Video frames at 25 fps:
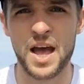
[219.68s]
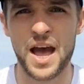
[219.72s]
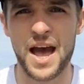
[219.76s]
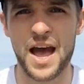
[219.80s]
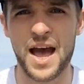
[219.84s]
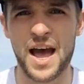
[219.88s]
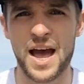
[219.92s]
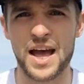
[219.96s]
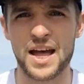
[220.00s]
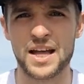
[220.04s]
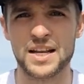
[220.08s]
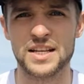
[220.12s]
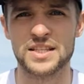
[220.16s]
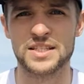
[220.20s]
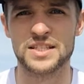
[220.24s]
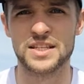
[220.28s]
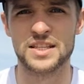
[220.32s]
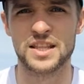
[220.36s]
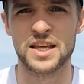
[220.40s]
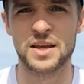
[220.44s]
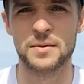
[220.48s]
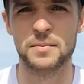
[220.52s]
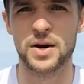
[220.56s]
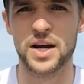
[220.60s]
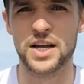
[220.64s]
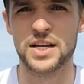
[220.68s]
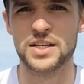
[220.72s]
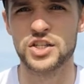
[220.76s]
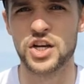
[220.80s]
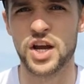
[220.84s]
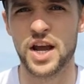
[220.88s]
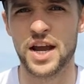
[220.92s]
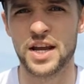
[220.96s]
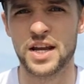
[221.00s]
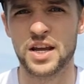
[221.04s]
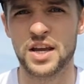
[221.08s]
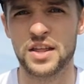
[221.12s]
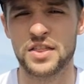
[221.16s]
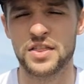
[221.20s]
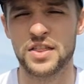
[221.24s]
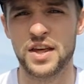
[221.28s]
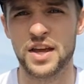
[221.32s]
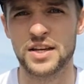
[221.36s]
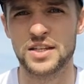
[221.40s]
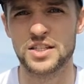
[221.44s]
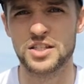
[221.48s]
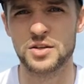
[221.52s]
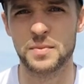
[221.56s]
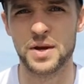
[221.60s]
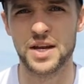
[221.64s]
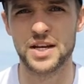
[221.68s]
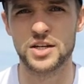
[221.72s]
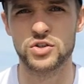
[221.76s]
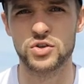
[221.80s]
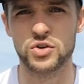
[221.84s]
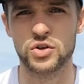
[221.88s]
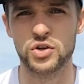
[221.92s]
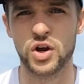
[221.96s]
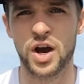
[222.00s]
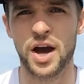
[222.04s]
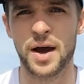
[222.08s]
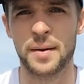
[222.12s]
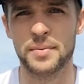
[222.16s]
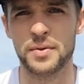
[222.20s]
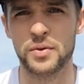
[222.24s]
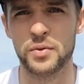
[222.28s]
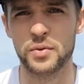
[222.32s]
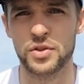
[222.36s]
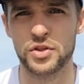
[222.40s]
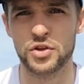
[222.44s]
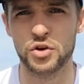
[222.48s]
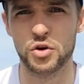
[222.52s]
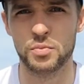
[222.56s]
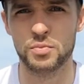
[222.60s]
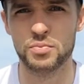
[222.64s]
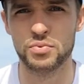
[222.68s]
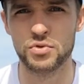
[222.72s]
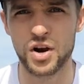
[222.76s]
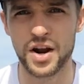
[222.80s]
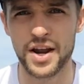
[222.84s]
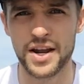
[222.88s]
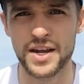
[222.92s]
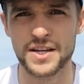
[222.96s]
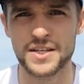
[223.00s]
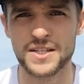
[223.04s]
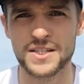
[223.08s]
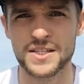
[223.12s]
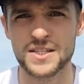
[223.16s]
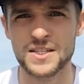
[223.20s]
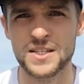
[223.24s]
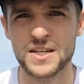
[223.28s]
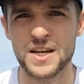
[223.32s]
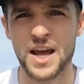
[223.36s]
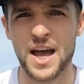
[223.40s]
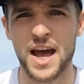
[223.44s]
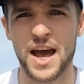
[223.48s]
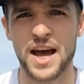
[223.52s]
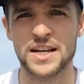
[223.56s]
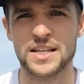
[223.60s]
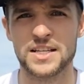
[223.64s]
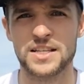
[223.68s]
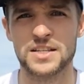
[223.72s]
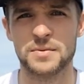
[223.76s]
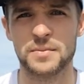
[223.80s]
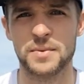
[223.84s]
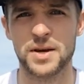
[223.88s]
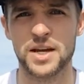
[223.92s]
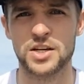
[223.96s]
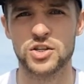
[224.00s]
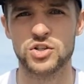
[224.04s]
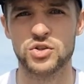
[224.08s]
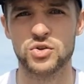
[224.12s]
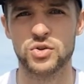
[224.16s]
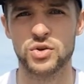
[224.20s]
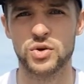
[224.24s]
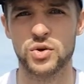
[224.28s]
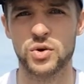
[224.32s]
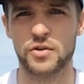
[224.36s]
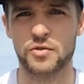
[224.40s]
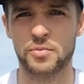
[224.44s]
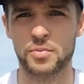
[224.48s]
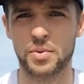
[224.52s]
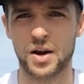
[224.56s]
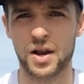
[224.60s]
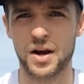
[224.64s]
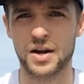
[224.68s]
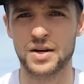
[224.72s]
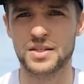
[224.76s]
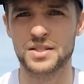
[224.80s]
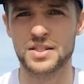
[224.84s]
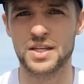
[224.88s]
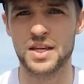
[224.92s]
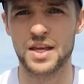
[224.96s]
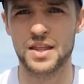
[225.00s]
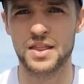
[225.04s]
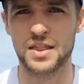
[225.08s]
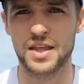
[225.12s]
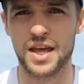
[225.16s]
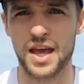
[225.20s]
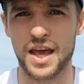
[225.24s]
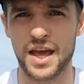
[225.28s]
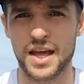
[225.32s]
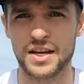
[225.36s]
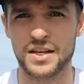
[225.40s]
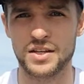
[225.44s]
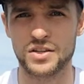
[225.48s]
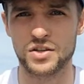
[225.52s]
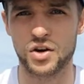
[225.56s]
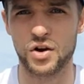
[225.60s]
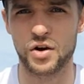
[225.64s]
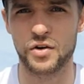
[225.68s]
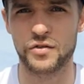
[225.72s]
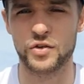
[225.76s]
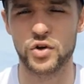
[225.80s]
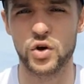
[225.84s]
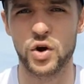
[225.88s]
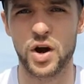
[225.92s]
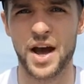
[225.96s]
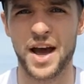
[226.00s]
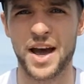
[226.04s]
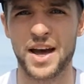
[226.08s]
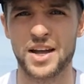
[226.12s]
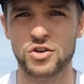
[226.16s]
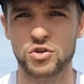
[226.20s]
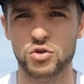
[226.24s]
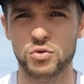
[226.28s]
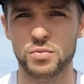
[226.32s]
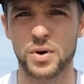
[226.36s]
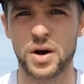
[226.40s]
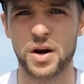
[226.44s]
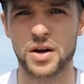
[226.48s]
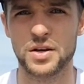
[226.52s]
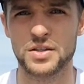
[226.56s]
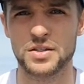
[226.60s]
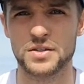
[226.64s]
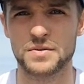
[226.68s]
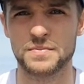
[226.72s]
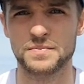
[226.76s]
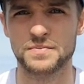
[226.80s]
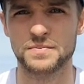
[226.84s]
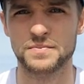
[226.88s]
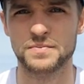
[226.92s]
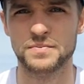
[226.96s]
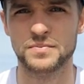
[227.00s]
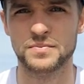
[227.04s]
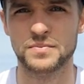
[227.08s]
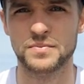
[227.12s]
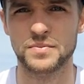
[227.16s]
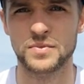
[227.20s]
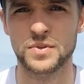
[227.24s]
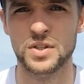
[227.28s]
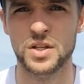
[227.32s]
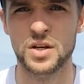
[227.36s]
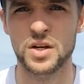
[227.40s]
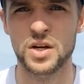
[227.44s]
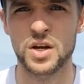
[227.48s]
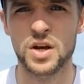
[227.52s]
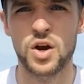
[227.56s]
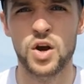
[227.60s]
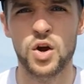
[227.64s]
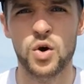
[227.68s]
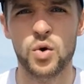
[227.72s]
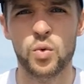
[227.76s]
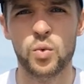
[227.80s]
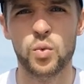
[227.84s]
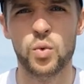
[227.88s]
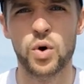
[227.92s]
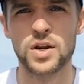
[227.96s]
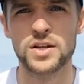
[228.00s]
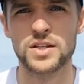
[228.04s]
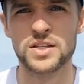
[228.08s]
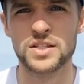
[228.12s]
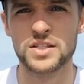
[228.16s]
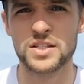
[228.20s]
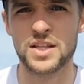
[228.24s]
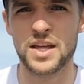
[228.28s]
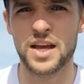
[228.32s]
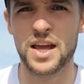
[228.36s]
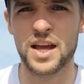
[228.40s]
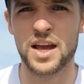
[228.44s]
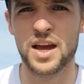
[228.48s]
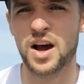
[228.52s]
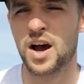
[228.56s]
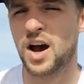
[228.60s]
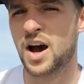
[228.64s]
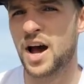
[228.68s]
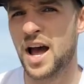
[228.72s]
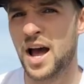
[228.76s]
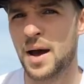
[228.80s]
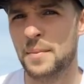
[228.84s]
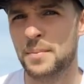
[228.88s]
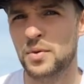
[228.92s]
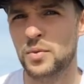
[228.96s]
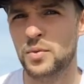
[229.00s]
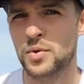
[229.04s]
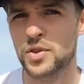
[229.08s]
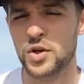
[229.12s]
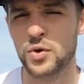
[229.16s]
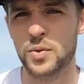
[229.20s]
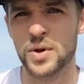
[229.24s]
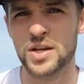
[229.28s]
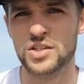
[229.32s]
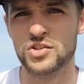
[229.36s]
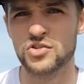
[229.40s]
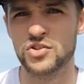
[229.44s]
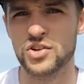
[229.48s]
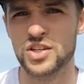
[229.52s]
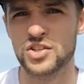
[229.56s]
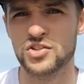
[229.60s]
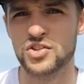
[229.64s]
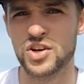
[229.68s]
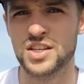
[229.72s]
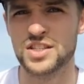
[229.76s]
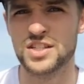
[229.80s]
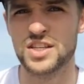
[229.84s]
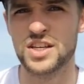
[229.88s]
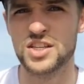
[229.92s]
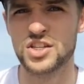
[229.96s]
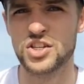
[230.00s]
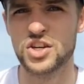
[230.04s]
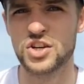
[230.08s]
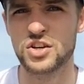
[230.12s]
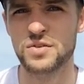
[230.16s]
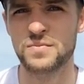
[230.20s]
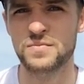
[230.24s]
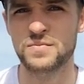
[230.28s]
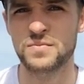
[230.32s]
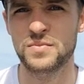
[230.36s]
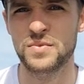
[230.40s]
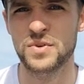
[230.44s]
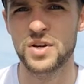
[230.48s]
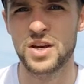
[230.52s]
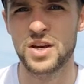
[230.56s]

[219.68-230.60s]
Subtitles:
and they might check things to make sure you're happy with your brakes and to make sure you have plugs in the end of your handlebars. Once they are happy with you entering transition,